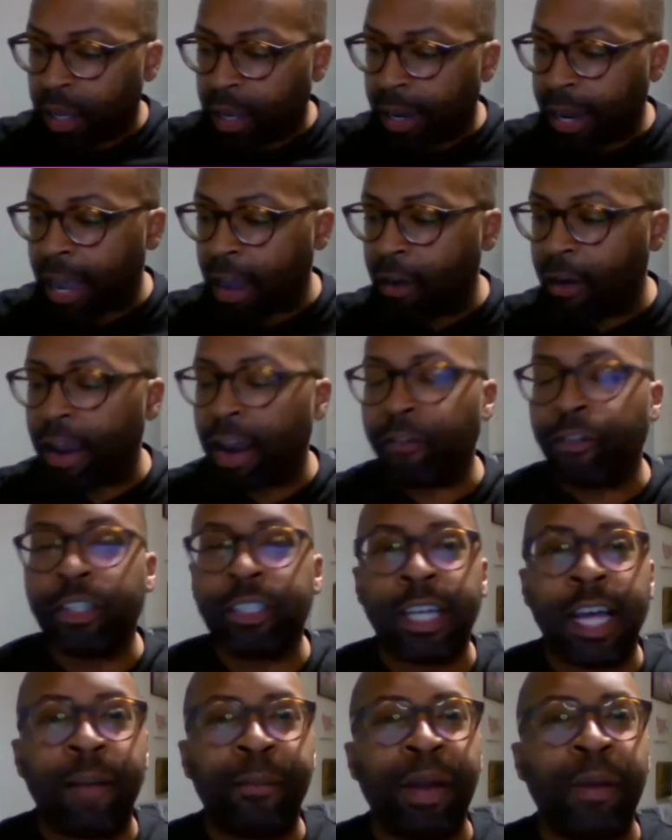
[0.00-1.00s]
Now, every
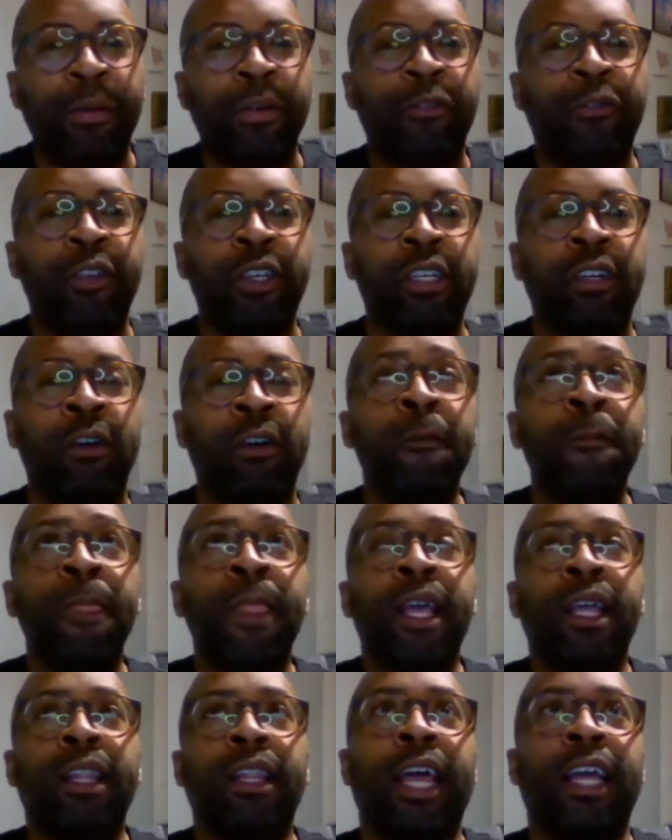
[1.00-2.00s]
time I would feel
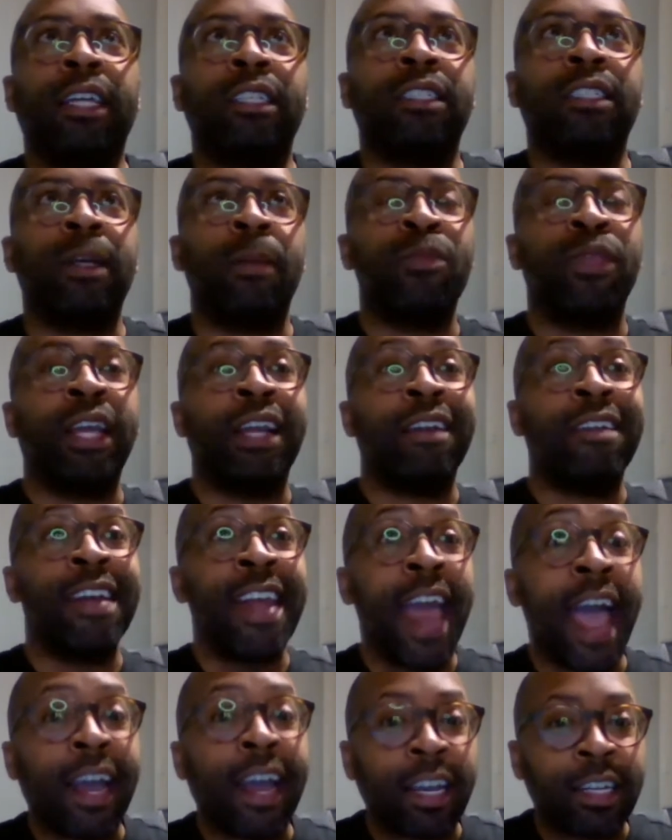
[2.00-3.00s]
like something
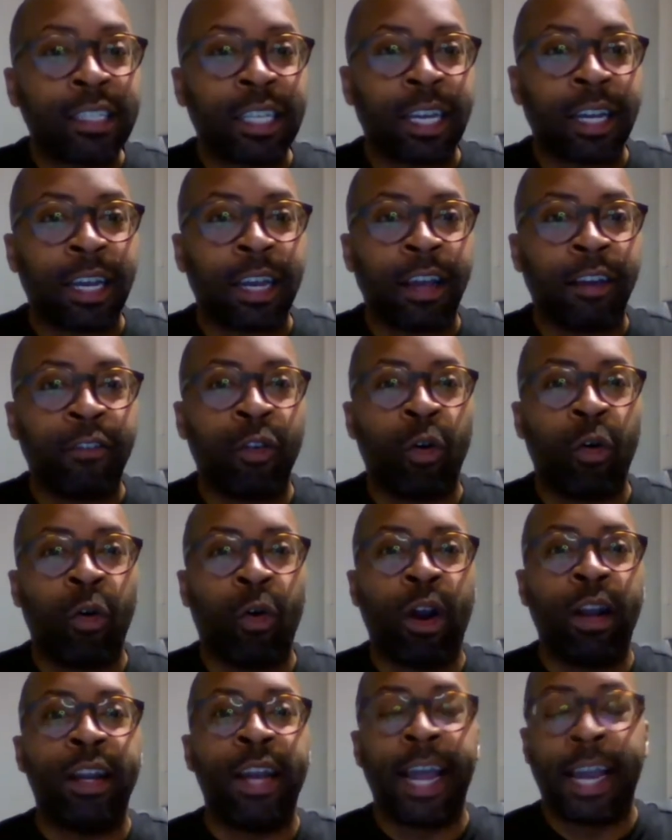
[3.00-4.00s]
negative
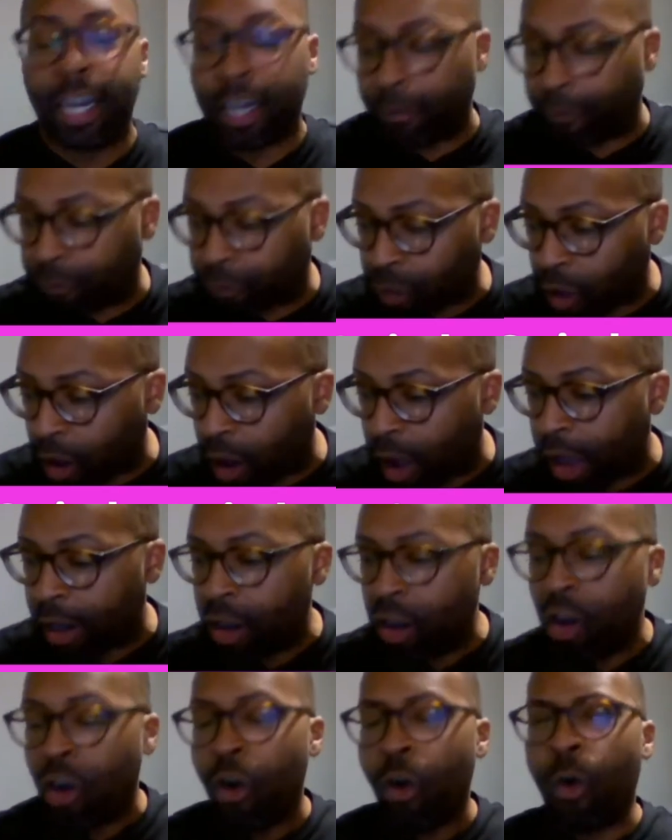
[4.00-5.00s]
or a negative thought,
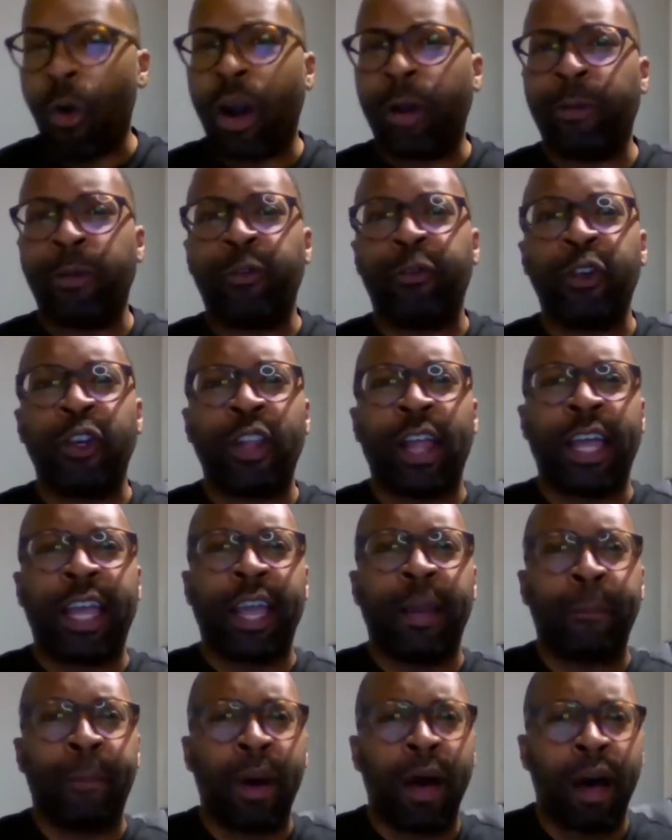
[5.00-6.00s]
or I would feel like
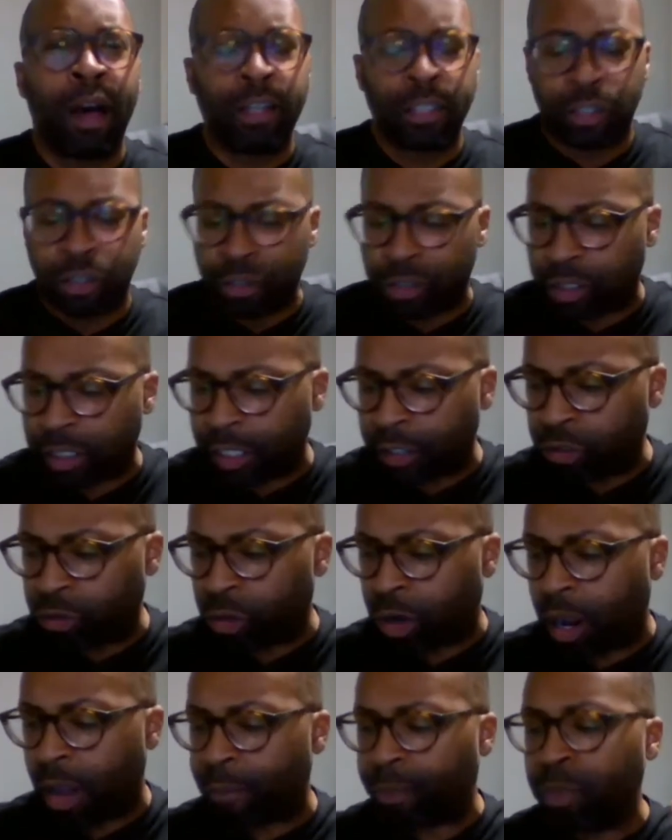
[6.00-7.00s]
imposter
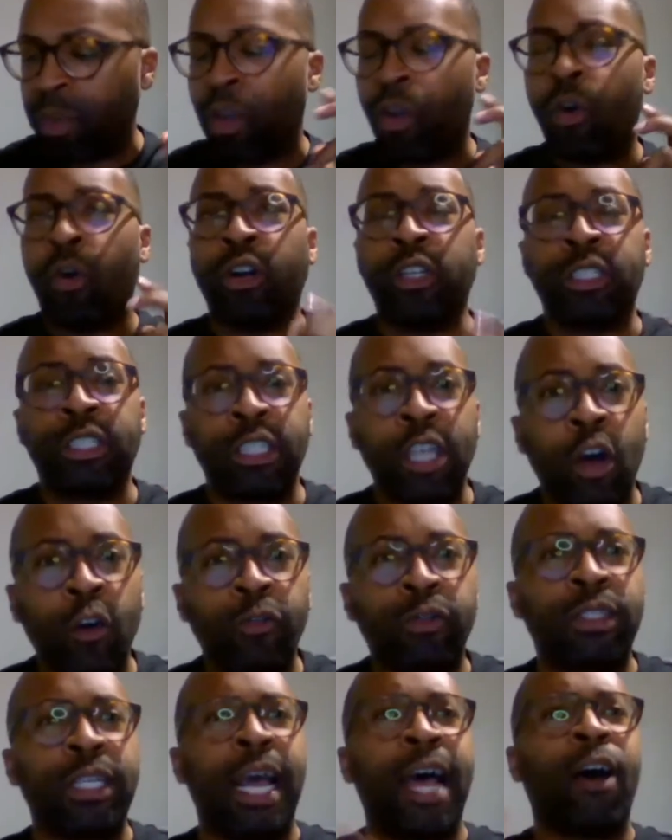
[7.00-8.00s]
syndrome or
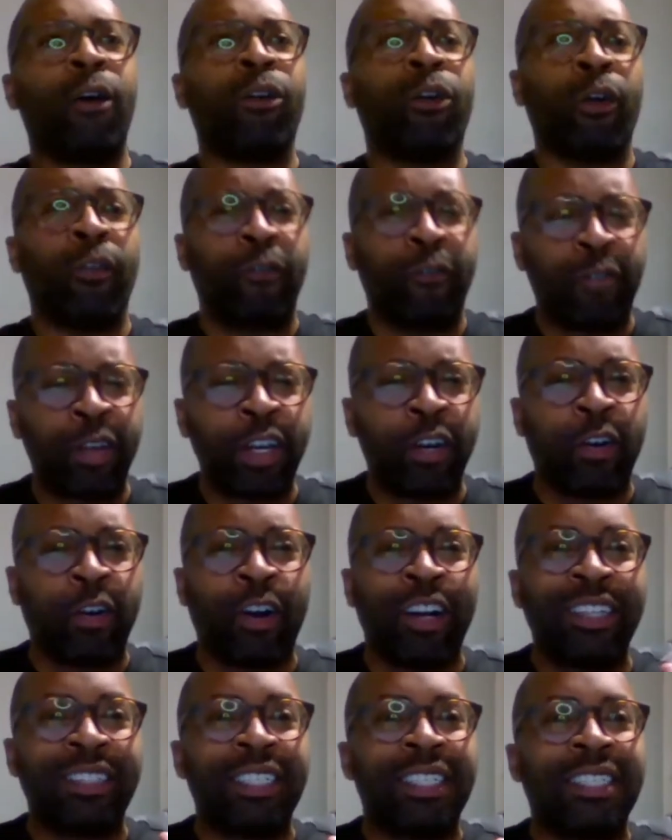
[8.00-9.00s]
self-doubt or fear
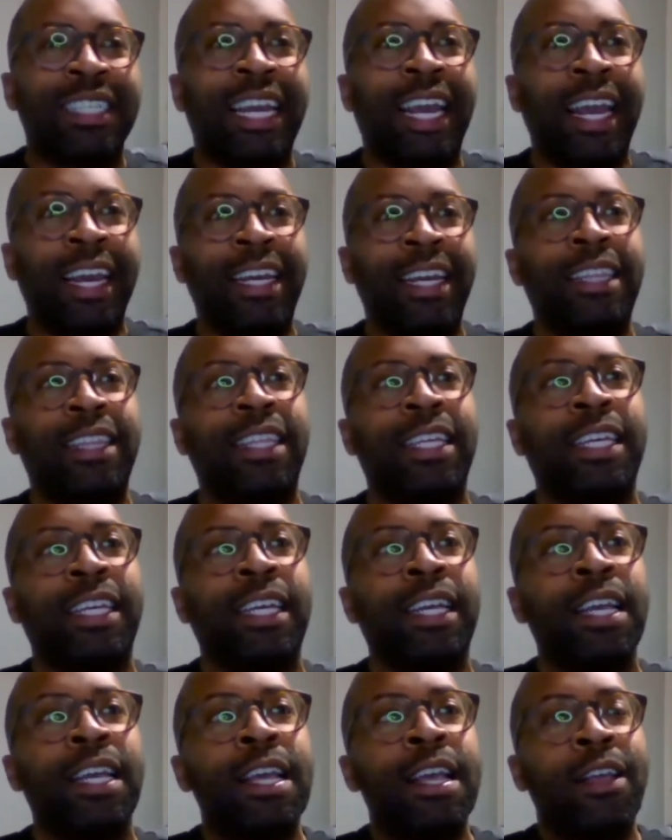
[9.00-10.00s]
or just
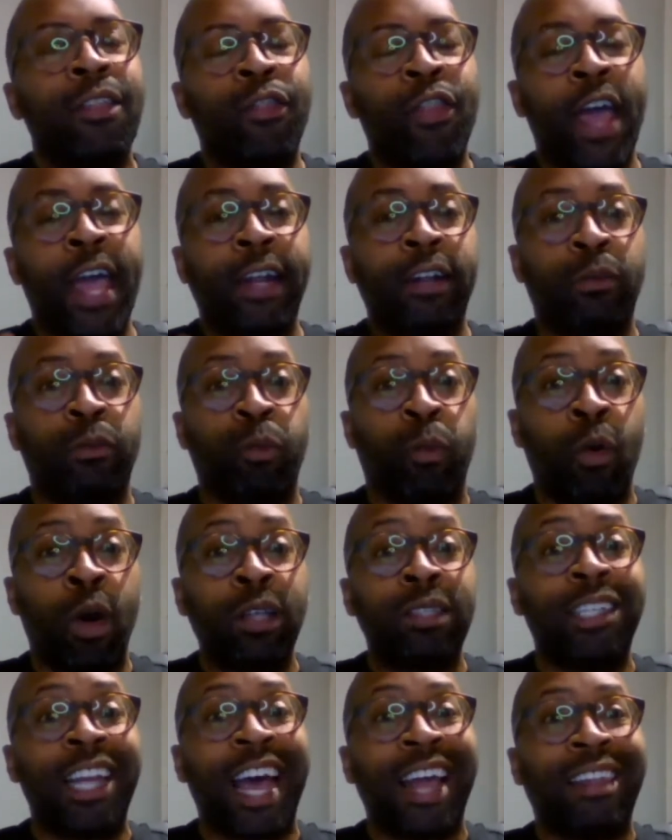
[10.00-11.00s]
anything that
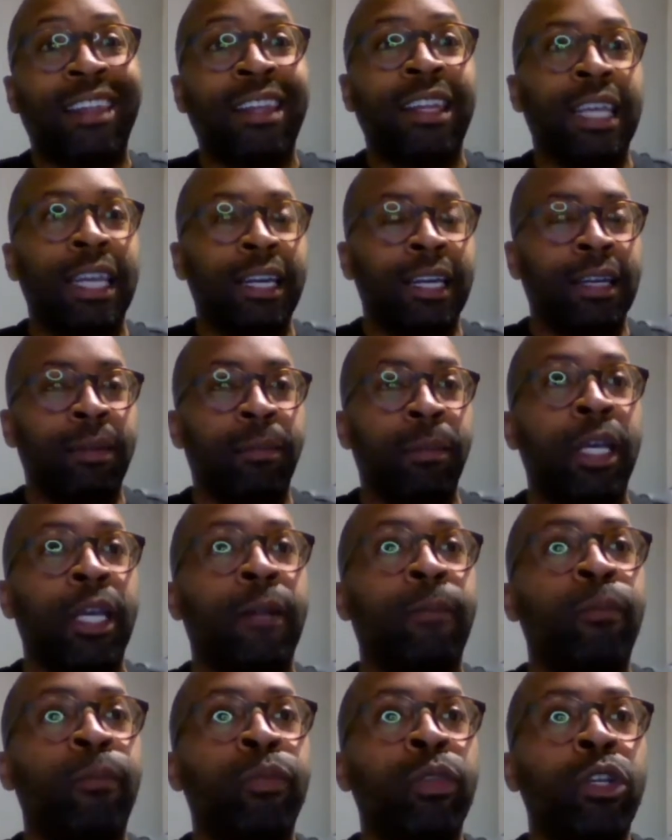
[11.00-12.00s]
was not leading
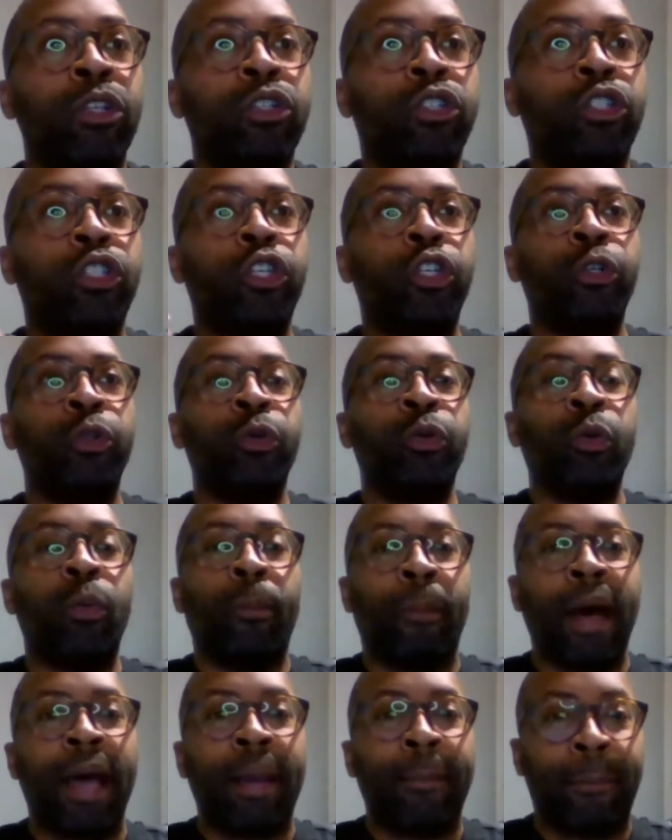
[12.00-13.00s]
me to
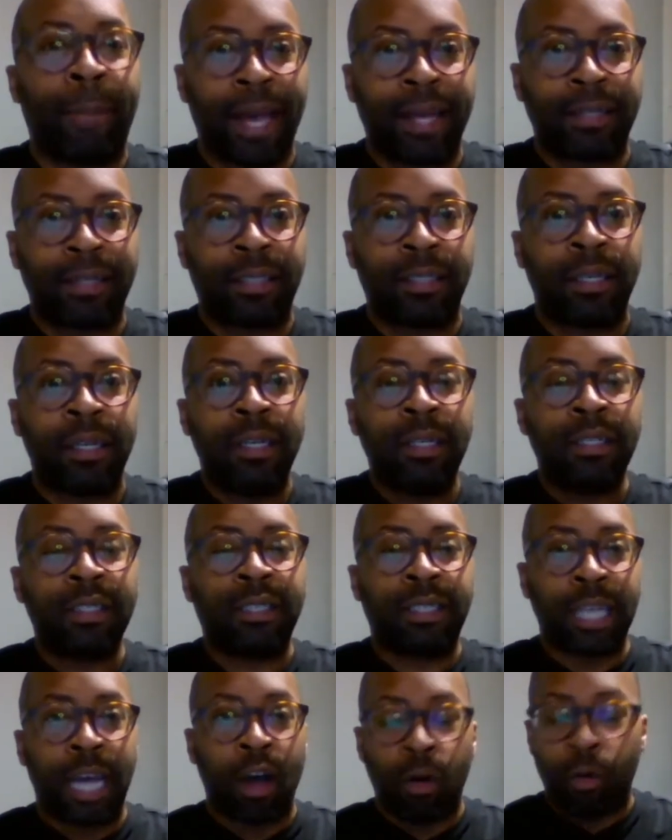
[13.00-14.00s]
my best
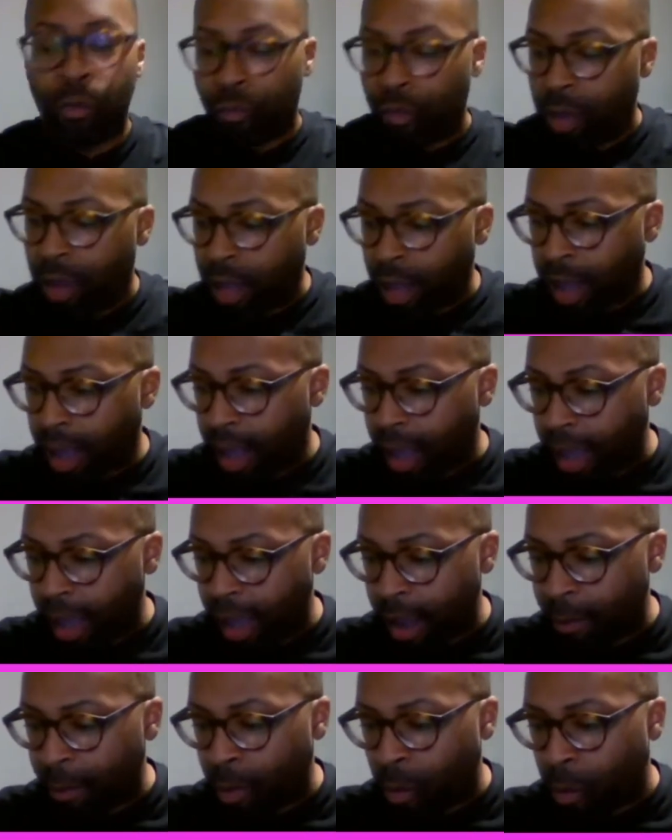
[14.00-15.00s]
self
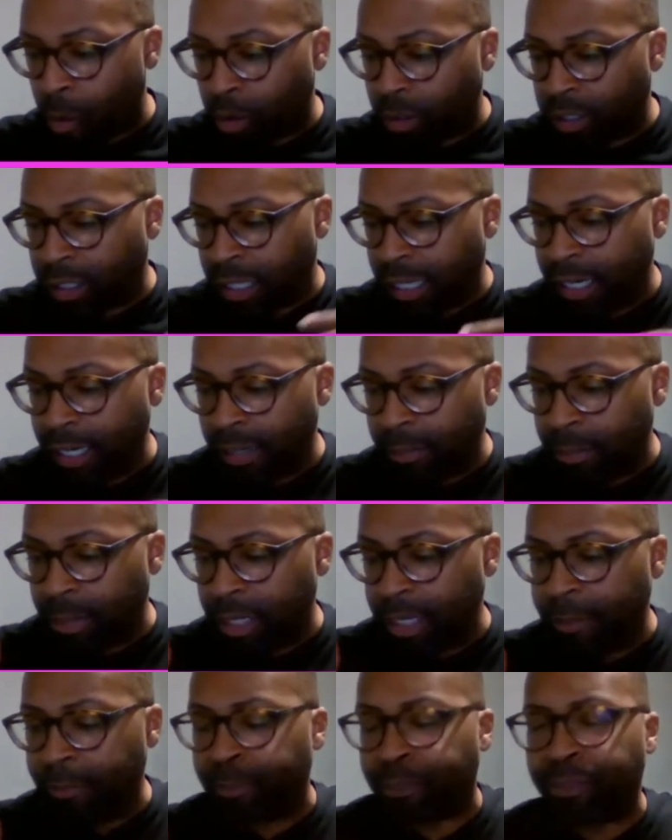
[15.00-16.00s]
or leading
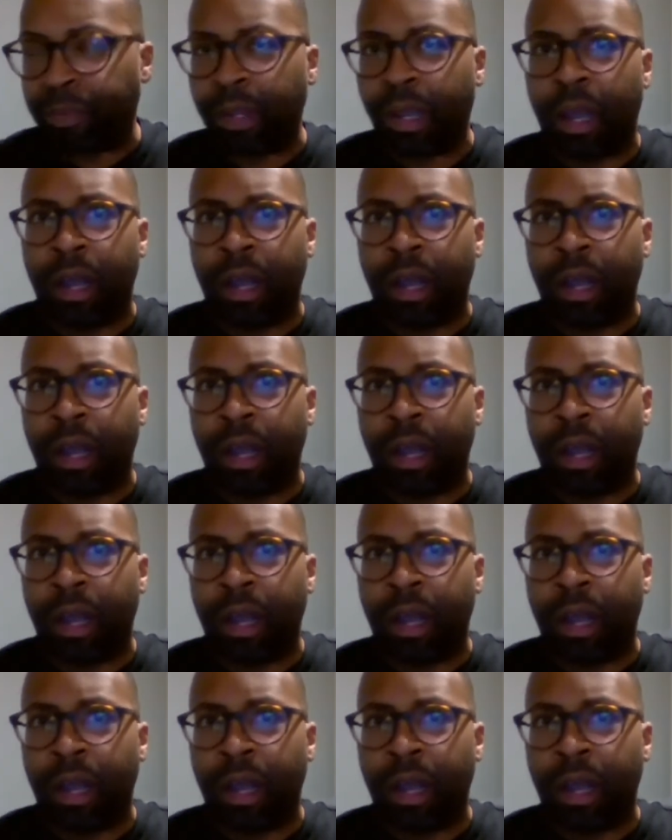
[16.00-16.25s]
me